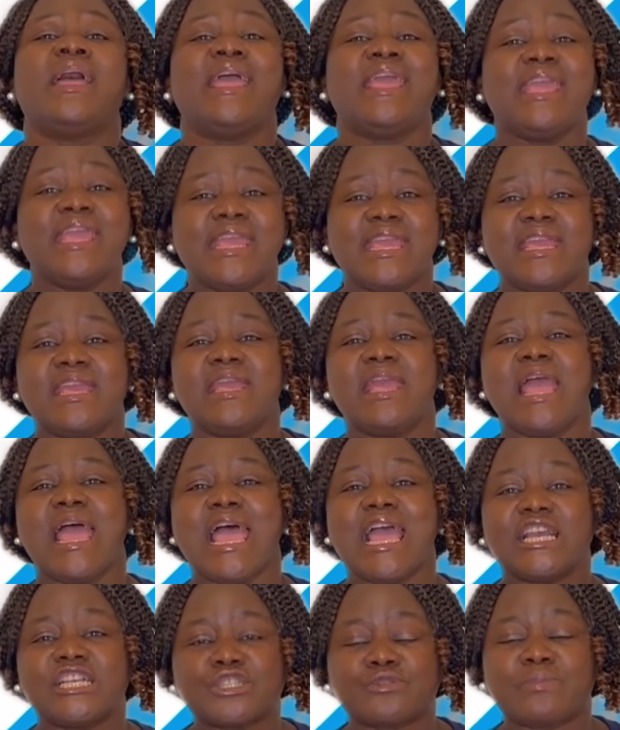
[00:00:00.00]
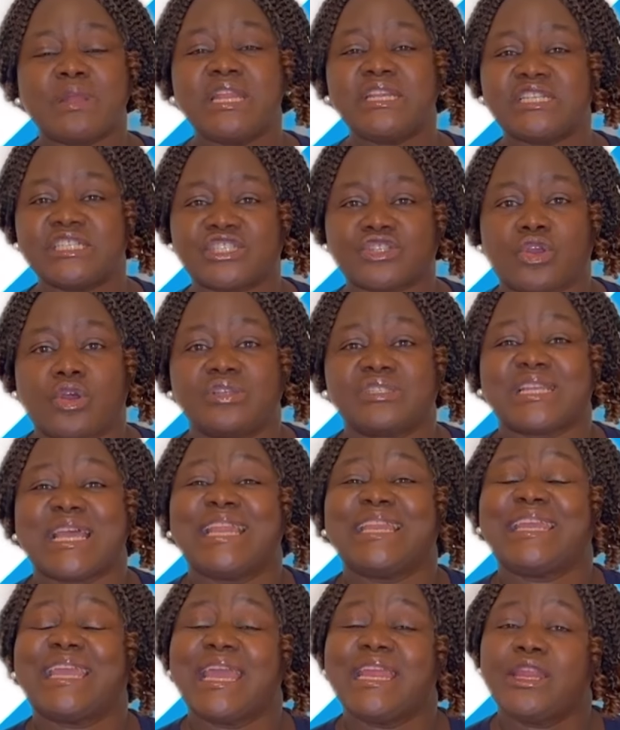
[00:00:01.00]
E. Explain, discuss,
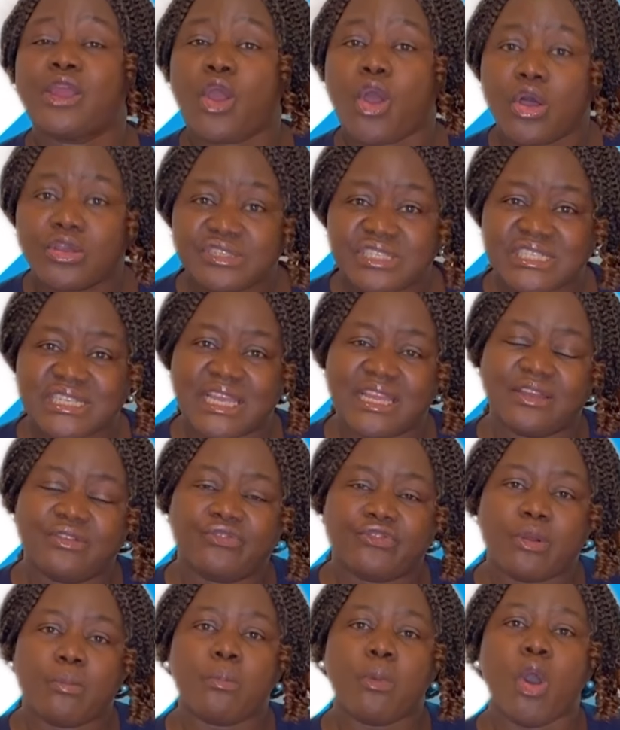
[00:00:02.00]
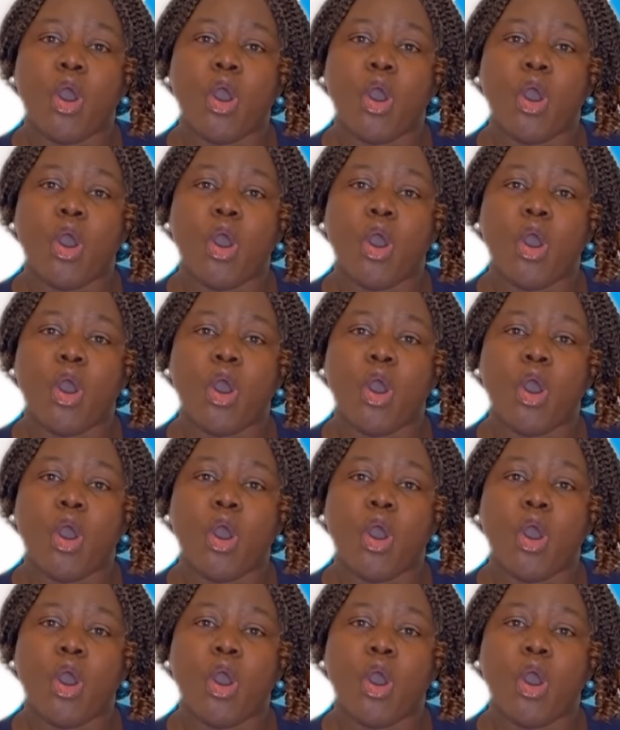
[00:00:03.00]
and gain consent from